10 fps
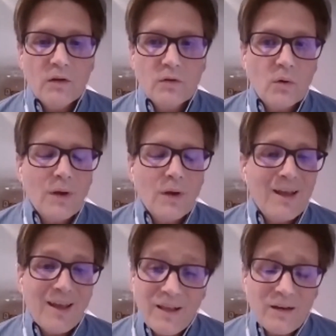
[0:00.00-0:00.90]
So,
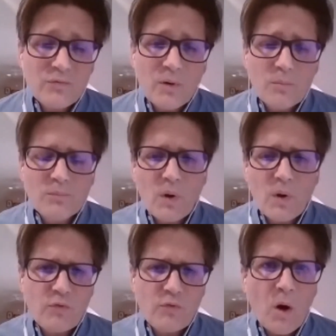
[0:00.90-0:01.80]
and then from
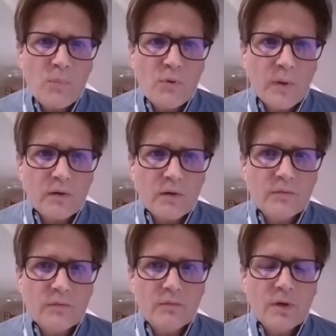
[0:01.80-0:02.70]
our
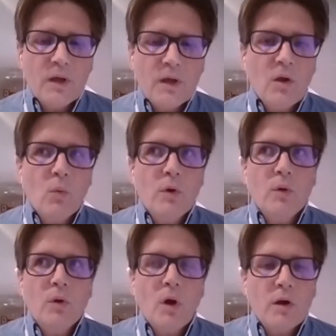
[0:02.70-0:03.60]
perspective of, you
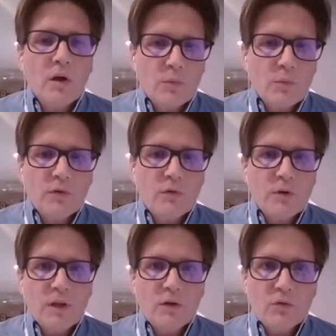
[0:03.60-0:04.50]
know, our customers are
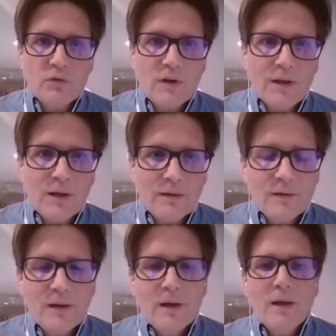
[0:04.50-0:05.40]
really interested
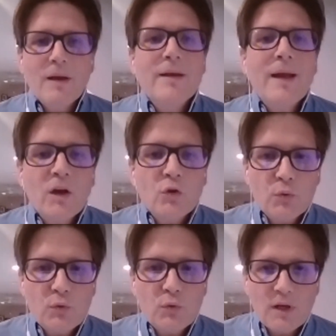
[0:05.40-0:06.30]
in dial
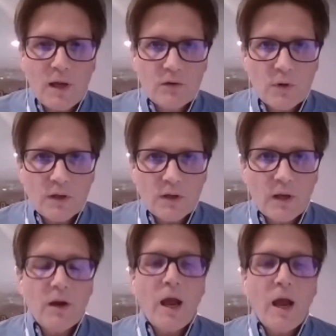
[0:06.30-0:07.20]
to connect rates,
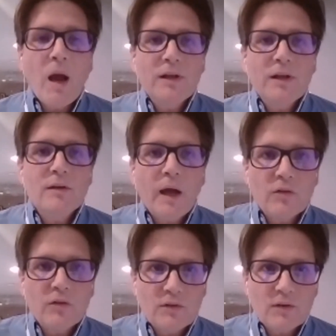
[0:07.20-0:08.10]
like how many
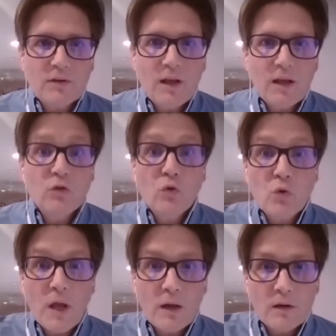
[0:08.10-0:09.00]
dials does it take
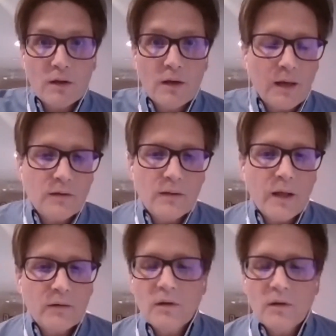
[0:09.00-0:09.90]
to get a connect?
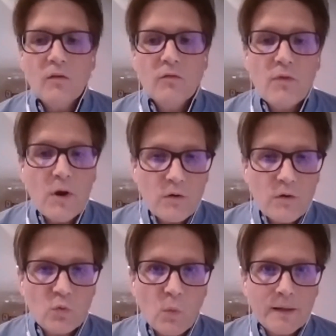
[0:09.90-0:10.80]
And that
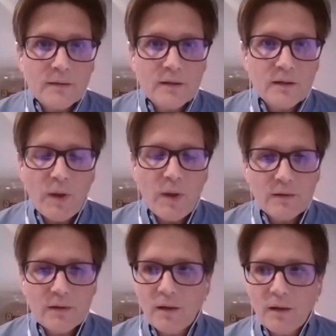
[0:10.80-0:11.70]
varies widely
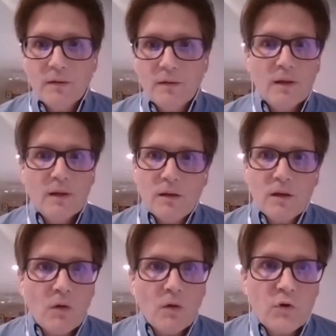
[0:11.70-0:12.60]
depending on,
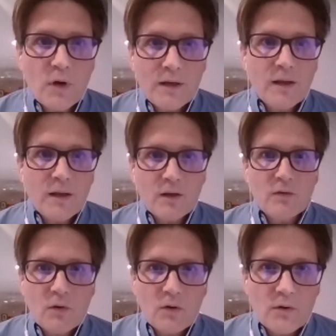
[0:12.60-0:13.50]
you know, if you're trying to get
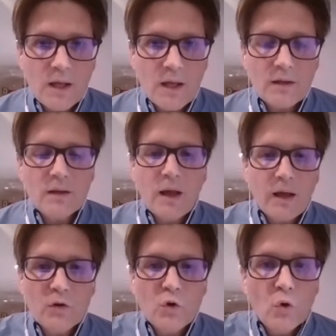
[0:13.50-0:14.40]
Sergey
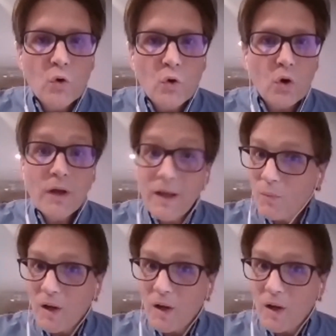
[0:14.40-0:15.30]
at Google,
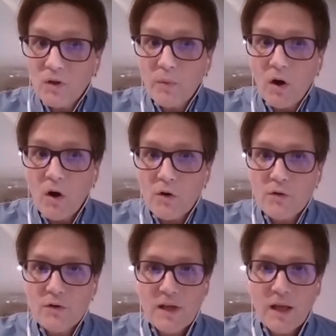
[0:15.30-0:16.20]
it might be a little bit
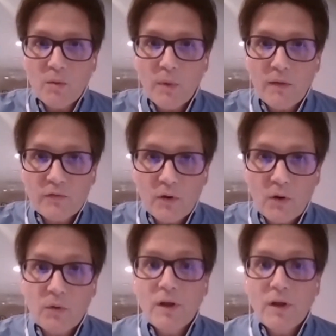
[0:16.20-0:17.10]
harder to get him on the
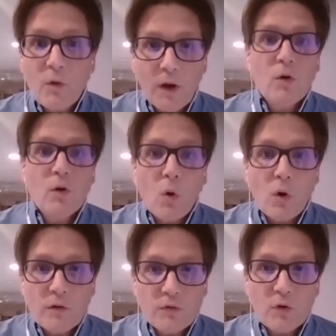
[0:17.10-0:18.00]
phone, right?
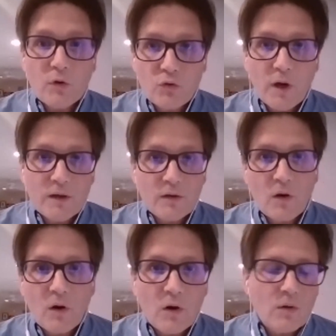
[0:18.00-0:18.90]
Or if you're trying to
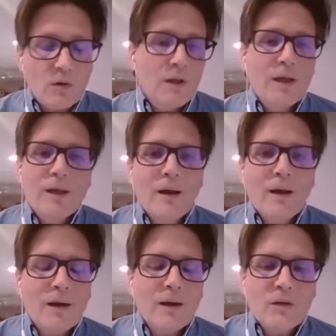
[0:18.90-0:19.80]
call
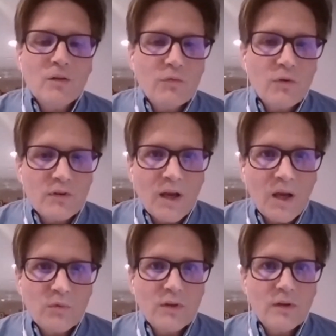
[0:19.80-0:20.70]
different
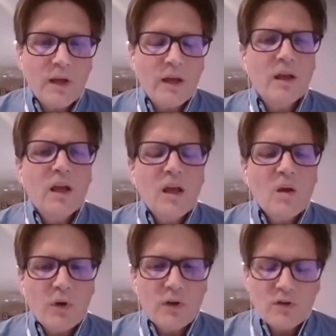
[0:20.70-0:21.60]
times of the day.
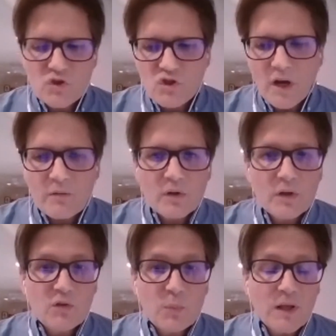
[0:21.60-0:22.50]
But
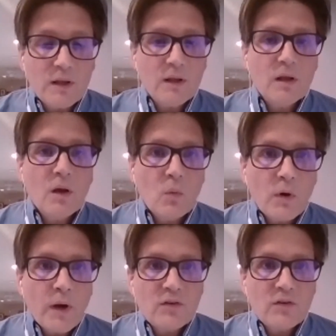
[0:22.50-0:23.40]
generally speaking,
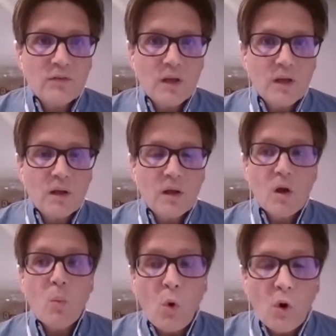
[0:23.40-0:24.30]
we're actually
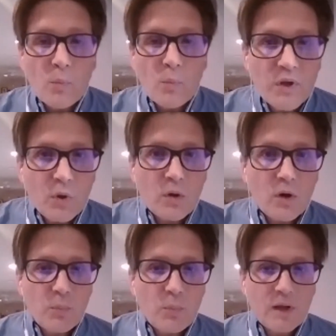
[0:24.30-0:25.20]
seeing more
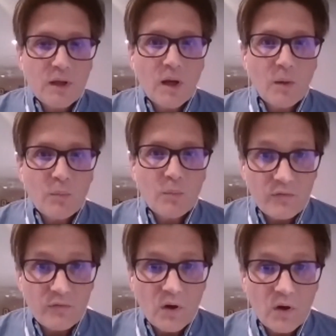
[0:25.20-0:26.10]
people are picking up
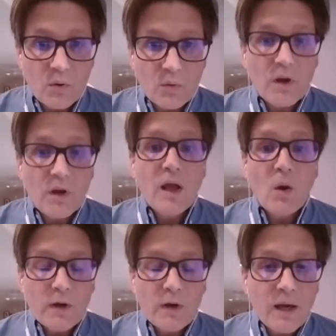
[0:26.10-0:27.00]
the phone.
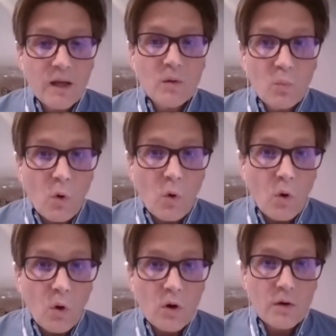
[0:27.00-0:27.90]
We're getting
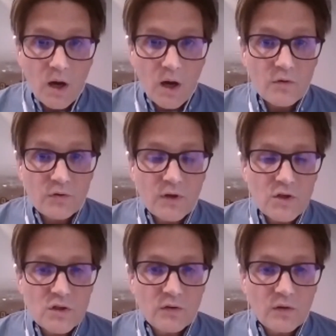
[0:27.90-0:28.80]
more
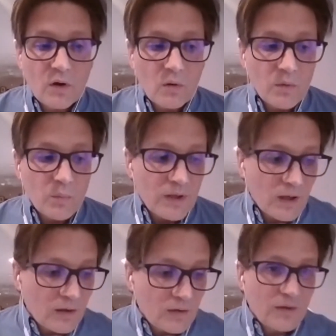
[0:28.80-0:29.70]
conversations going
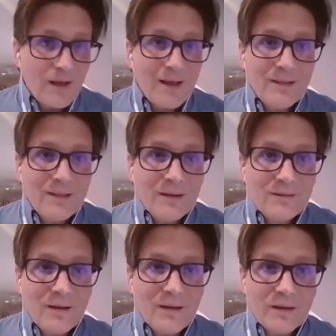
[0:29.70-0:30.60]
because
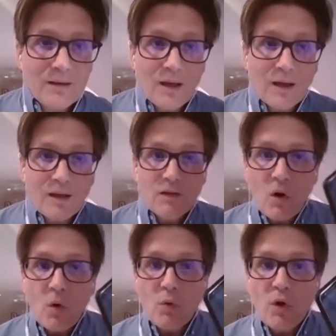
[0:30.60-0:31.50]
this thing,
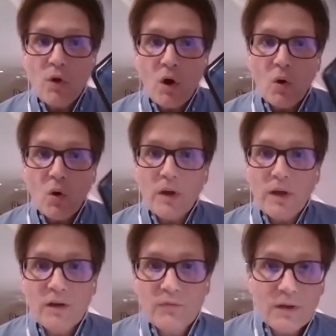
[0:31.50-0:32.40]
you don't
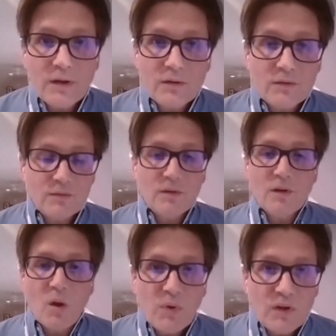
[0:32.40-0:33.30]
know if it is
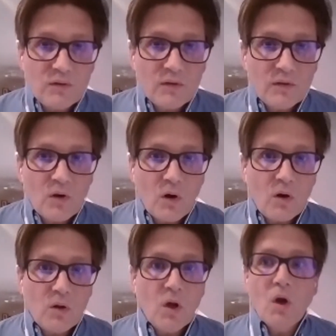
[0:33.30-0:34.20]
a business
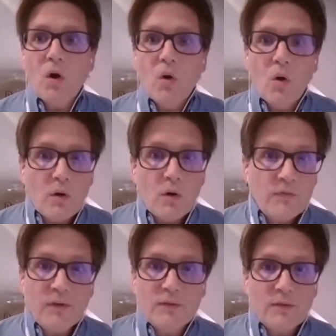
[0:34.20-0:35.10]
call
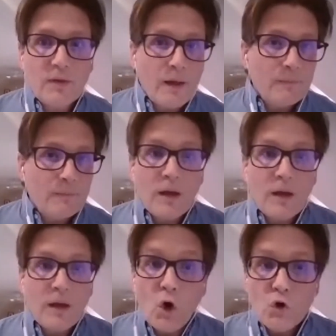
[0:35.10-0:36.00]
or if it's that
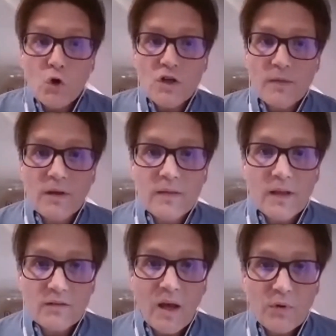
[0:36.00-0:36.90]
kind of urgent thing
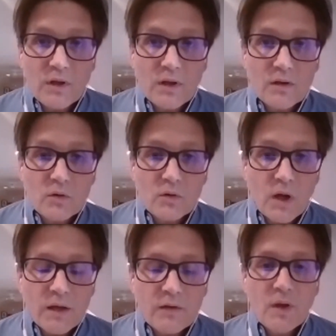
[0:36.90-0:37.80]
that's happening in your
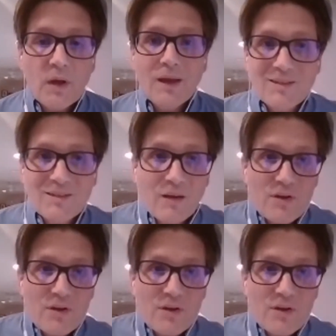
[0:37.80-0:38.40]
life because